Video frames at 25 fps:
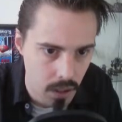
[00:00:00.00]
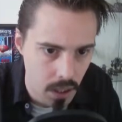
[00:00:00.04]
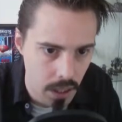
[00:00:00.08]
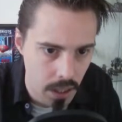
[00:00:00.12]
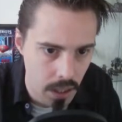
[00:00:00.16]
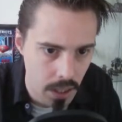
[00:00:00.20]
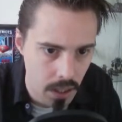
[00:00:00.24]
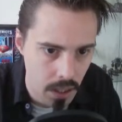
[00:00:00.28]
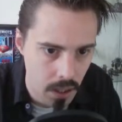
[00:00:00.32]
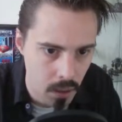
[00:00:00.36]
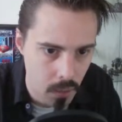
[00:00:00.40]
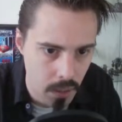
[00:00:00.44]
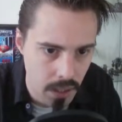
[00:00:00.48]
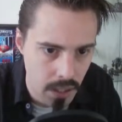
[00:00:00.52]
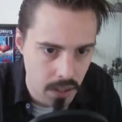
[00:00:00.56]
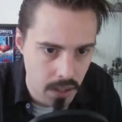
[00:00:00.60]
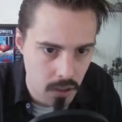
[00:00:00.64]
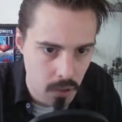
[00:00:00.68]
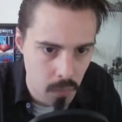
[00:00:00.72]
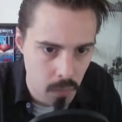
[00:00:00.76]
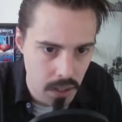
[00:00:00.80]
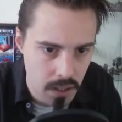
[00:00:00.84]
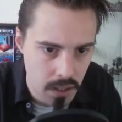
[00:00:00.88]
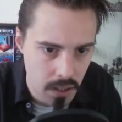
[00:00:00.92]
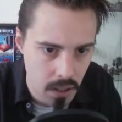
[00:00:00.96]
Oh, I need to
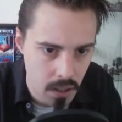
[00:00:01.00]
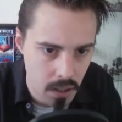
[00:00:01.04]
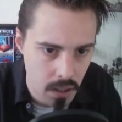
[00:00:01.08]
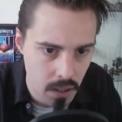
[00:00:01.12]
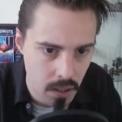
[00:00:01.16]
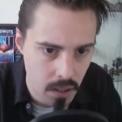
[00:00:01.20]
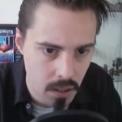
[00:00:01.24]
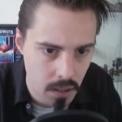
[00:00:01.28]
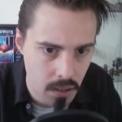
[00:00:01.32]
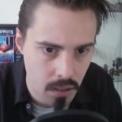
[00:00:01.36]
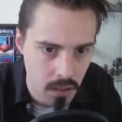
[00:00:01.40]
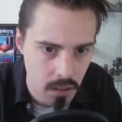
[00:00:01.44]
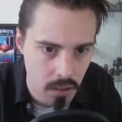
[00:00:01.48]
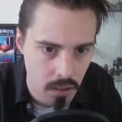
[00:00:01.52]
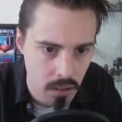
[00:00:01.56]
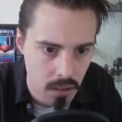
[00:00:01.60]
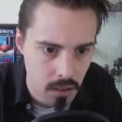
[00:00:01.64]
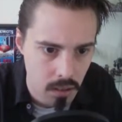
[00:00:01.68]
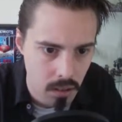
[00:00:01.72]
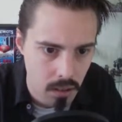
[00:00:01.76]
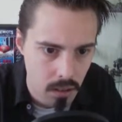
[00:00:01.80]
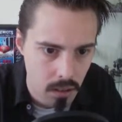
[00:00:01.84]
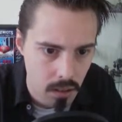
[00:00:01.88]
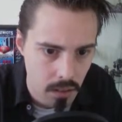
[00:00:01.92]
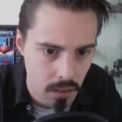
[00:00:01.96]
speak to her.
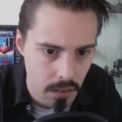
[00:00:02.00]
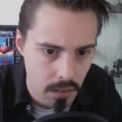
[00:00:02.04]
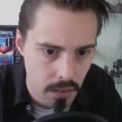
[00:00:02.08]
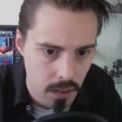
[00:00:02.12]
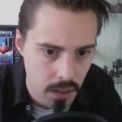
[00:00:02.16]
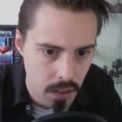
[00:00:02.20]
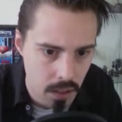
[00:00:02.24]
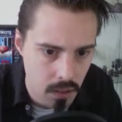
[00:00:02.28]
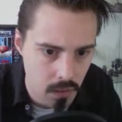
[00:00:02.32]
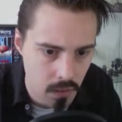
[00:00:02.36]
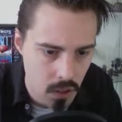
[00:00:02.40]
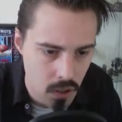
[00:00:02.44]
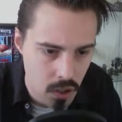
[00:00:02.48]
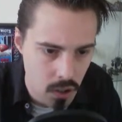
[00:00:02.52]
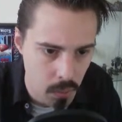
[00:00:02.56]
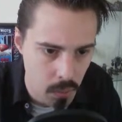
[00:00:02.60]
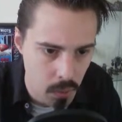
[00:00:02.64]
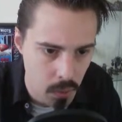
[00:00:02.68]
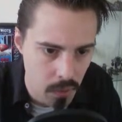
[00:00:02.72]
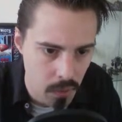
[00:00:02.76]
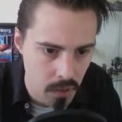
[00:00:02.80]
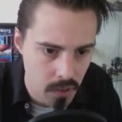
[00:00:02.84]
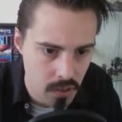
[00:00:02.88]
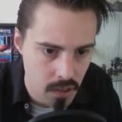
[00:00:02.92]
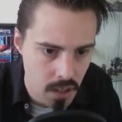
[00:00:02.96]
Thank you for
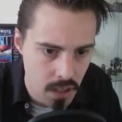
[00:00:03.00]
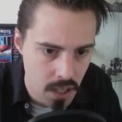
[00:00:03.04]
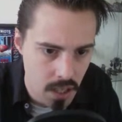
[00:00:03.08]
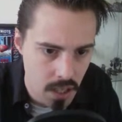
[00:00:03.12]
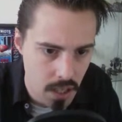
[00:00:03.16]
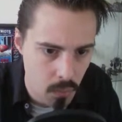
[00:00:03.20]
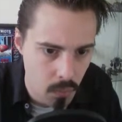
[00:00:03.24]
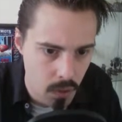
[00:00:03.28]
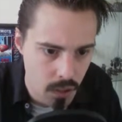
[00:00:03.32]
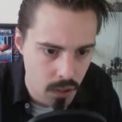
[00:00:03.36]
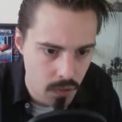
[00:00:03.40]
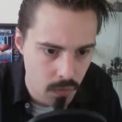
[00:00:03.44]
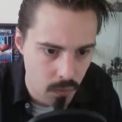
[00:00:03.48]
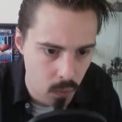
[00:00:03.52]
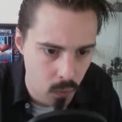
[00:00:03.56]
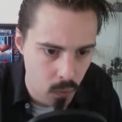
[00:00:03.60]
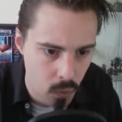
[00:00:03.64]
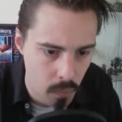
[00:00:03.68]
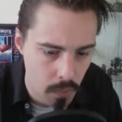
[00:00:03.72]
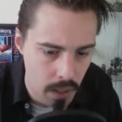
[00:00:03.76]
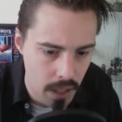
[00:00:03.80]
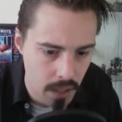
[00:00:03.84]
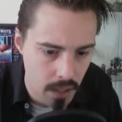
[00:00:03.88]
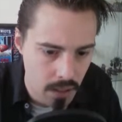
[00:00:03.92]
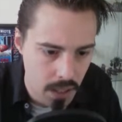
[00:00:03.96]
shopping with us today. Which floor
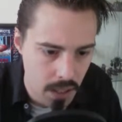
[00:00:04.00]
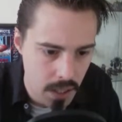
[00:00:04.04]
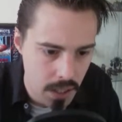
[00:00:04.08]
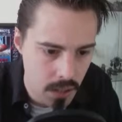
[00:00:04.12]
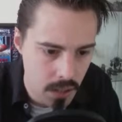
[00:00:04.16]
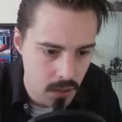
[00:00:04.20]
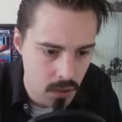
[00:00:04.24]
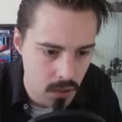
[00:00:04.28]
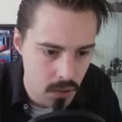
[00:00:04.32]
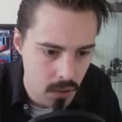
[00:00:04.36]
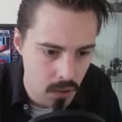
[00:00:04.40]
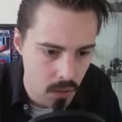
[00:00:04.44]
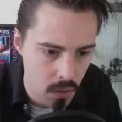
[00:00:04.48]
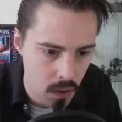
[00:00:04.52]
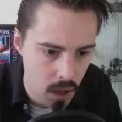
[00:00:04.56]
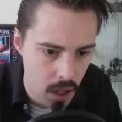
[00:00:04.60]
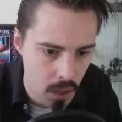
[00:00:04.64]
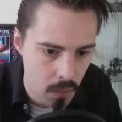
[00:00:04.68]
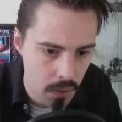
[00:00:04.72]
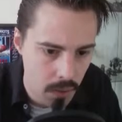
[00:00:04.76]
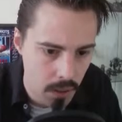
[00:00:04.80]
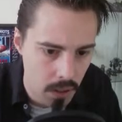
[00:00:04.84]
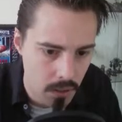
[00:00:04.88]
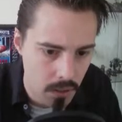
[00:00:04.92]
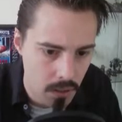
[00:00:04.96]
may I take you to? I
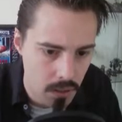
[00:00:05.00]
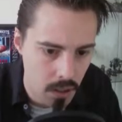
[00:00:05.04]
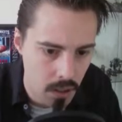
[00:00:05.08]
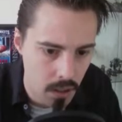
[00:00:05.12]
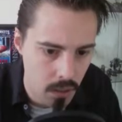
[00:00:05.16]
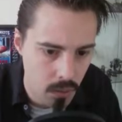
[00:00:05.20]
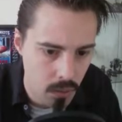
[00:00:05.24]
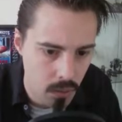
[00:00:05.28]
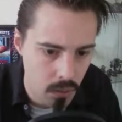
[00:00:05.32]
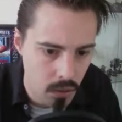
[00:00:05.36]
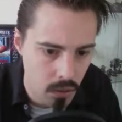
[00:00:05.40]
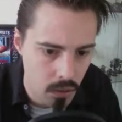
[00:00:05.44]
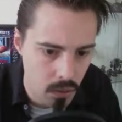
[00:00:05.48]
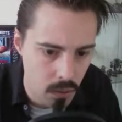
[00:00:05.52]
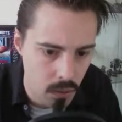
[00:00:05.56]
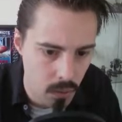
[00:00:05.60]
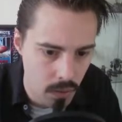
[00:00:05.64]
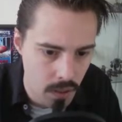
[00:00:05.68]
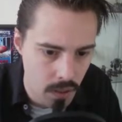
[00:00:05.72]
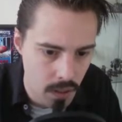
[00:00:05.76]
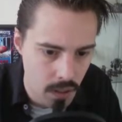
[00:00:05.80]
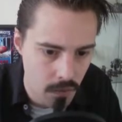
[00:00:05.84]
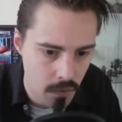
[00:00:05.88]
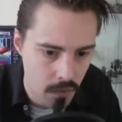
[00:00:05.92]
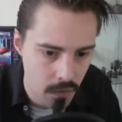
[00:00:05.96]
would like to go to
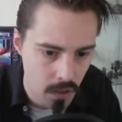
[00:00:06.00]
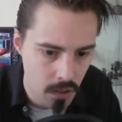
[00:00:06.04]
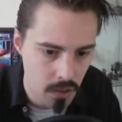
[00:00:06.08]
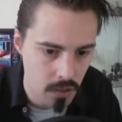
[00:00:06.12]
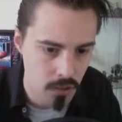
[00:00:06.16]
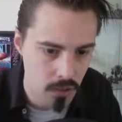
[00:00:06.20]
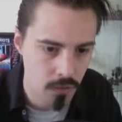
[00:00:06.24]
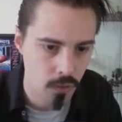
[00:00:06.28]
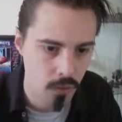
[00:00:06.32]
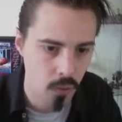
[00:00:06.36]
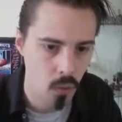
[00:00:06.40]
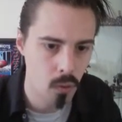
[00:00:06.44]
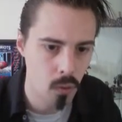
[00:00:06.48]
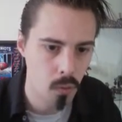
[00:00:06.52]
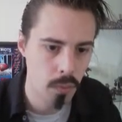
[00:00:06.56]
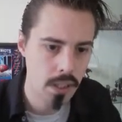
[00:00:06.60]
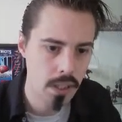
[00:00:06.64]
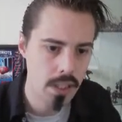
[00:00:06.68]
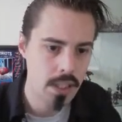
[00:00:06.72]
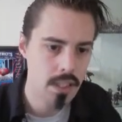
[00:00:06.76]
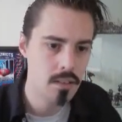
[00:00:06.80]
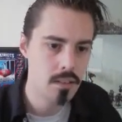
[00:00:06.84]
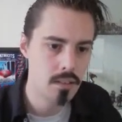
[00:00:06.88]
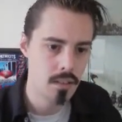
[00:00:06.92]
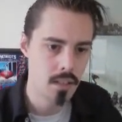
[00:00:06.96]
the first floor,
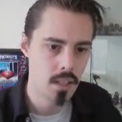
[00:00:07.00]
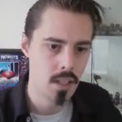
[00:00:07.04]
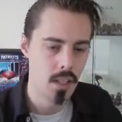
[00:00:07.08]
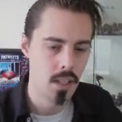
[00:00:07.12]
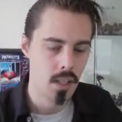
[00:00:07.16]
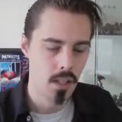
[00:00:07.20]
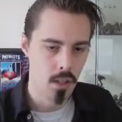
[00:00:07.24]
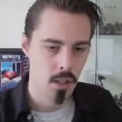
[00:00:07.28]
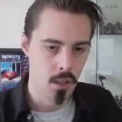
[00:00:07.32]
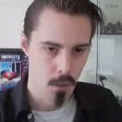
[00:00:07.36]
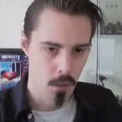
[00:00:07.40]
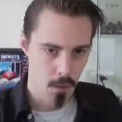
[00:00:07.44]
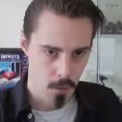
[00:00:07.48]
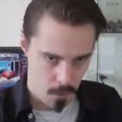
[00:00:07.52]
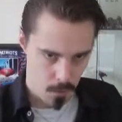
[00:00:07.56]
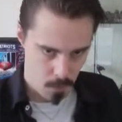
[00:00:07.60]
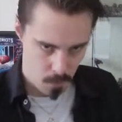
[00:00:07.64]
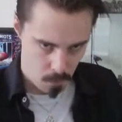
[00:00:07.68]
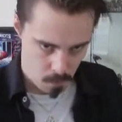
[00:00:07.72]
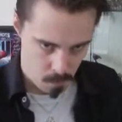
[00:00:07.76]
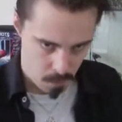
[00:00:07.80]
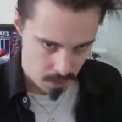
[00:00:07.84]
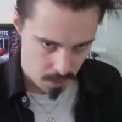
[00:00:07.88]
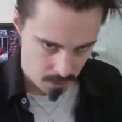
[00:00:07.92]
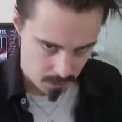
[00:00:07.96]
please.
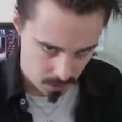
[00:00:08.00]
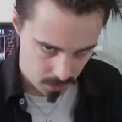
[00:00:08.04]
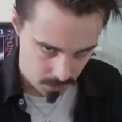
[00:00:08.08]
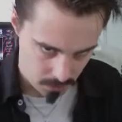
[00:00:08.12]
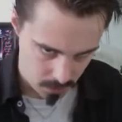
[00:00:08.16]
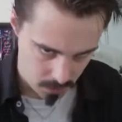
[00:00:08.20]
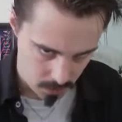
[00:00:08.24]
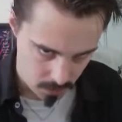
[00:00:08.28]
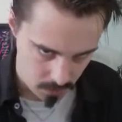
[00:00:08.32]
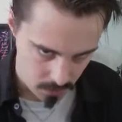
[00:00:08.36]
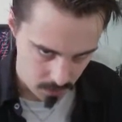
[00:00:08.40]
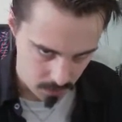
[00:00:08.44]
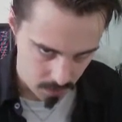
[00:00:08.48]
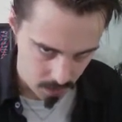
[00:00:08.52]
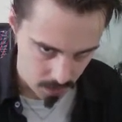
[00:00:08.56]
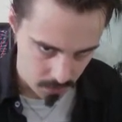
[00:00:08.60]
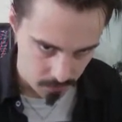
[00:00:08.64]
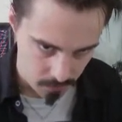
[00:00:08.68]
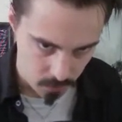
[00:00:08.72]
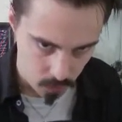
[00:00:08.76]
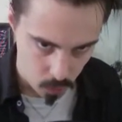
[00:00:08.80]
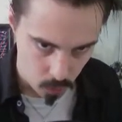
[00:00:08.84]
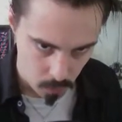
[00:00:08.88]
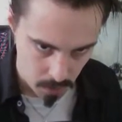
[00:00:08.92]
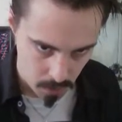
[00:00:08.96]
I'd like to go to the ground
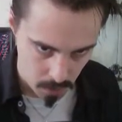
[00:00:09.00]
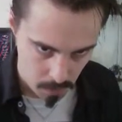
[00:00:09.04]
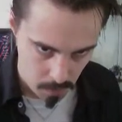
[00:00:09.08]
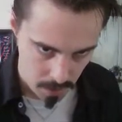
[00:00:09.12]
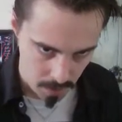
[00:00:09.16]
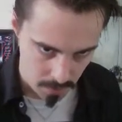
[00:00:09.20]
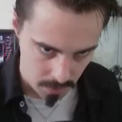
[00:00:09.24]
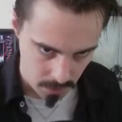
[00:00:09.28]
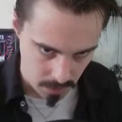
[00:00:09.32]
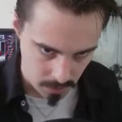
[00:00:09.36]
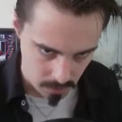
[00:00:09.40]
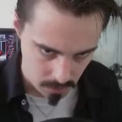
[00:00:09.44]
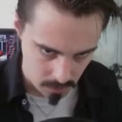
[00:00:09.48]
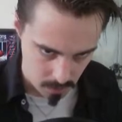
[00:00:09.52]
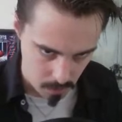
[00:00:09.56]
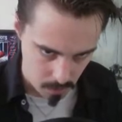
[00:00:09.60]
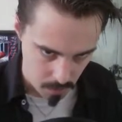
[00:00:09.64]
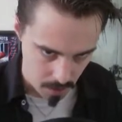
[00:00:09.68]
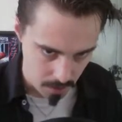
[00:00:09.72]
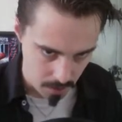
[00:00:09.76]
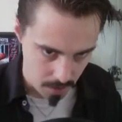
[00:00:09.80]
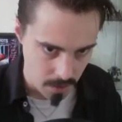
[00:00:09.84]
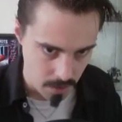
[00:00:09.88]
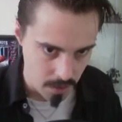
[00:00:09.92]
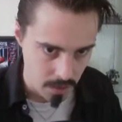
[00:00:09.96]
floor, but apparently this is
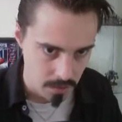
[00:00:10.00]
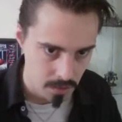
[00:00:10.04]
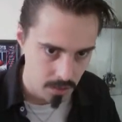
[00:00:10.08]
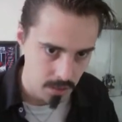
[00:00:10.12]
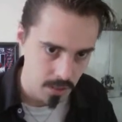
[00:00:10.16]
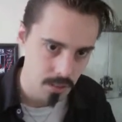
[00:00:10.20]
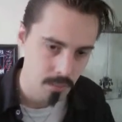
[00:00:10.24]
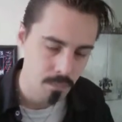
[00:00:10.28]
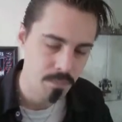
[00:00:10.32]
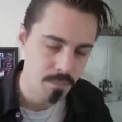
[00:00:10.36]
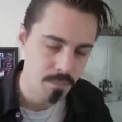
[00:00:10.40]
Americanized.